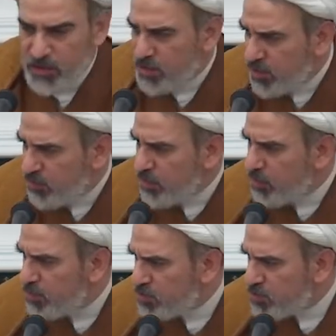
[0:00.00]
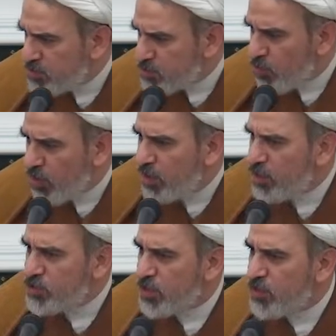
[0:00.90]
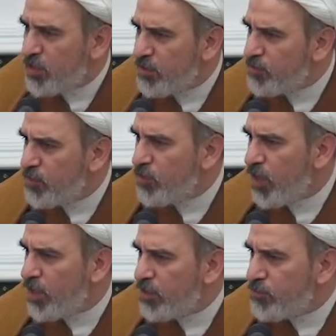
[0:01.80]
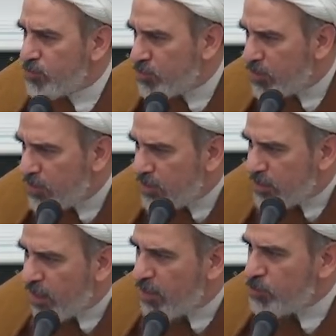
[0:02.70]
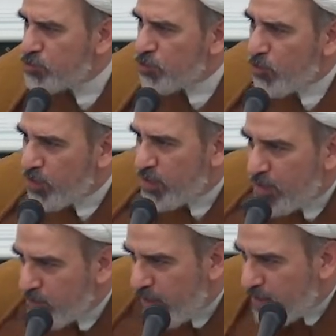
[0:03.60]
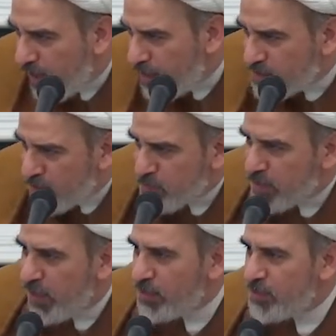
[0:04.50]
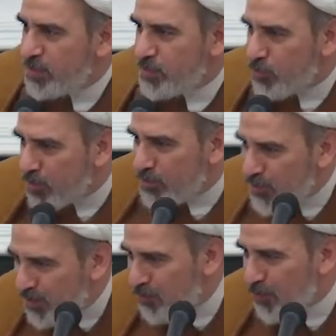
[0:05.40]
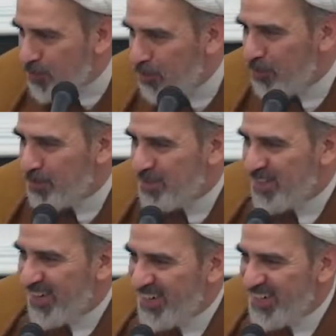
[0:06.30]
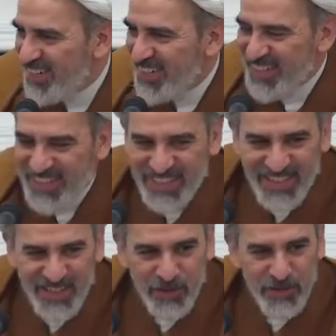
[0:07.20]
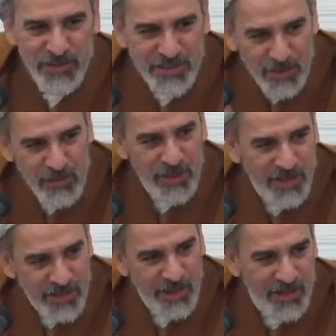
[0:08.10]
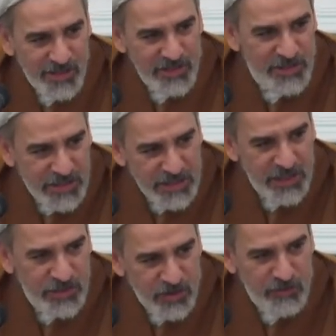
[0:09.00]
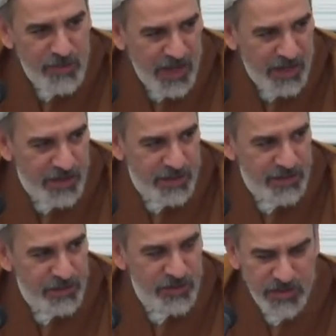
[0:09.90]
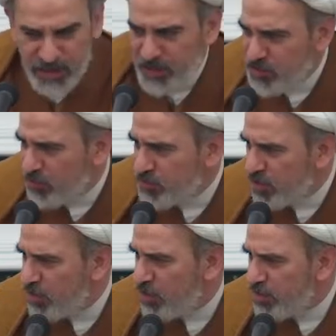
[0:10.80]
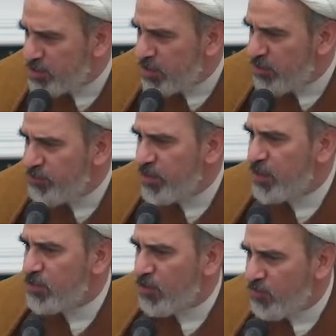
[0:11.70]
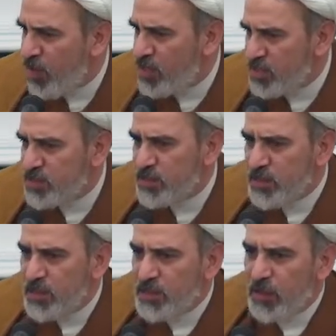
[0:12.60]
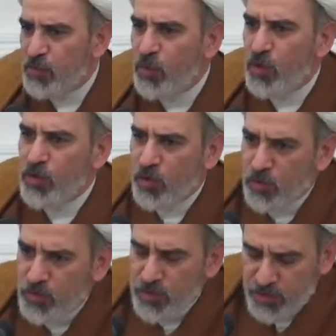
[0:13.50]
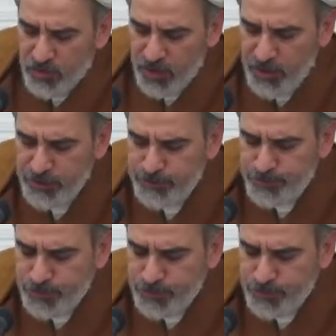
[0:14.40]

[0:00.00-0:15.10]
Just even the small little children, if you look at it, if you kind of joke with them and hide something like this, you know, they really want to know, right? You know, this is something in there. It's in the nature of man. You know, in the nature of children. It's in the fitrat of ours that we want to know, right?